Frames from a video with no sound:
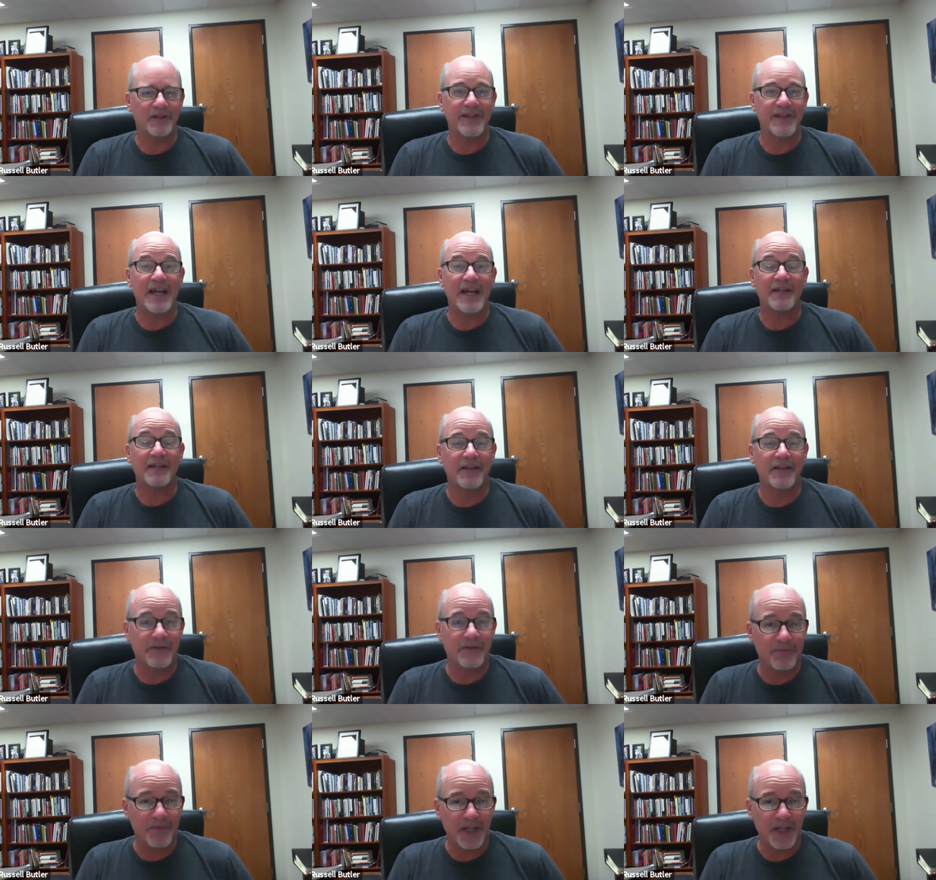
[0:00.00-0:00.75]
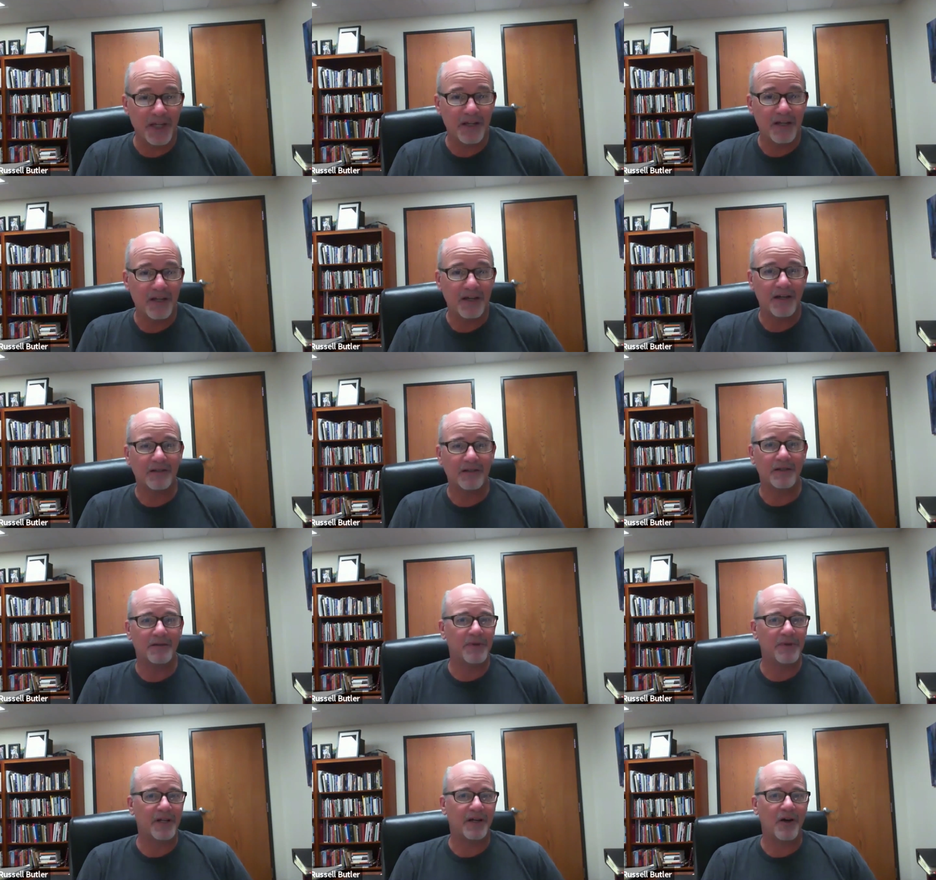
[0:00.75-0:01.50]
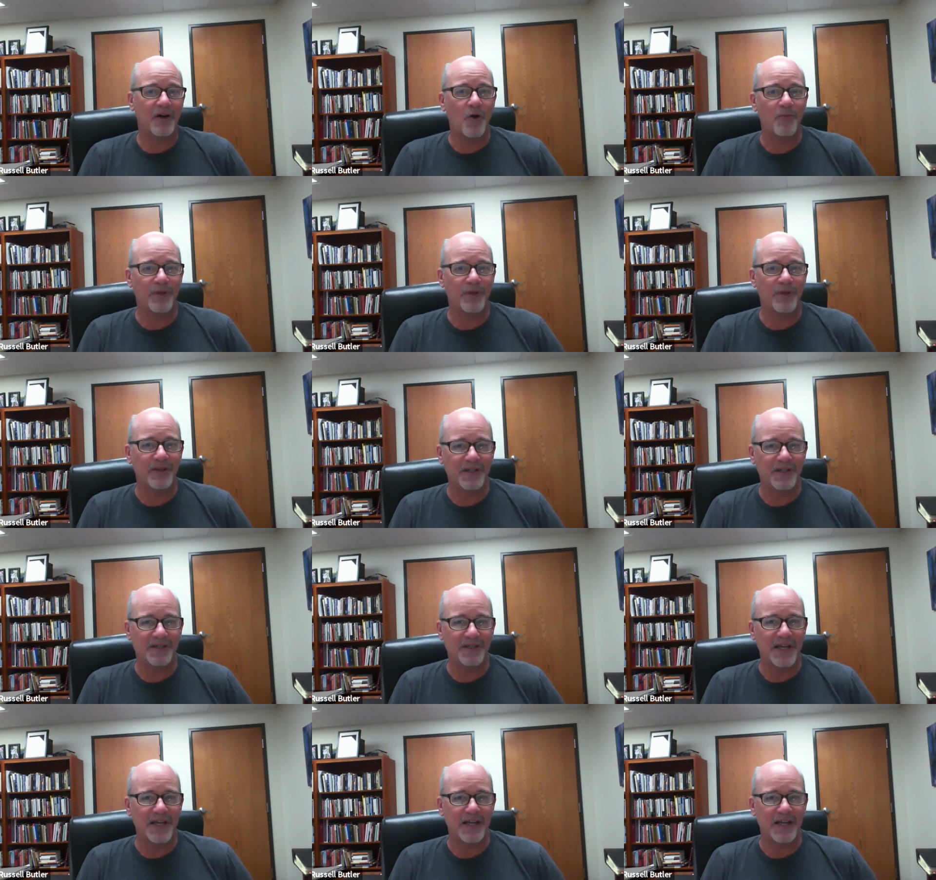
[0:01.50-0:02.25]
and that gives me a little bit of hope in
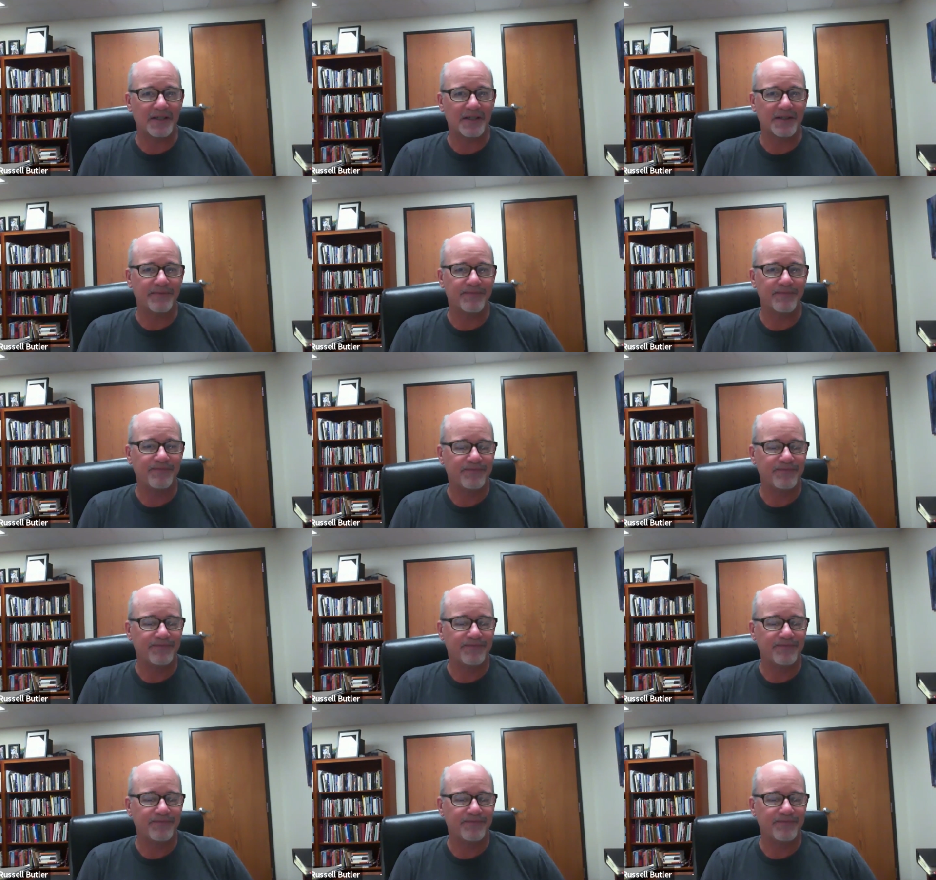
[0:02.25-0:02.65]
these days.